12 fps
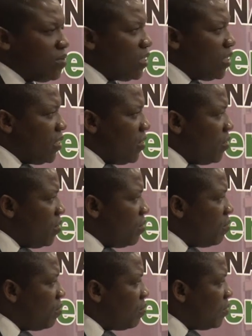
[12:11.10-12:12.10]

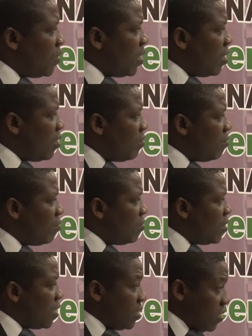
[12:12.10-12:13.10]
the
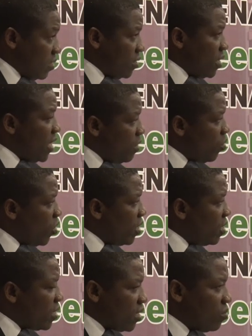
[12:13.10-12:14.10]
edible
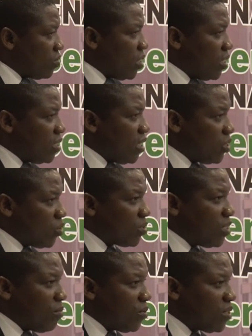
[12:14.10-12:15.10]
oil that I
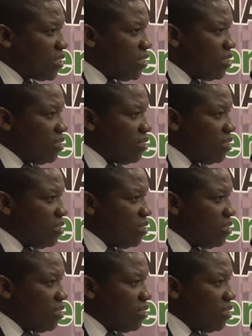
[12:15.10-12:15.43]
talked about.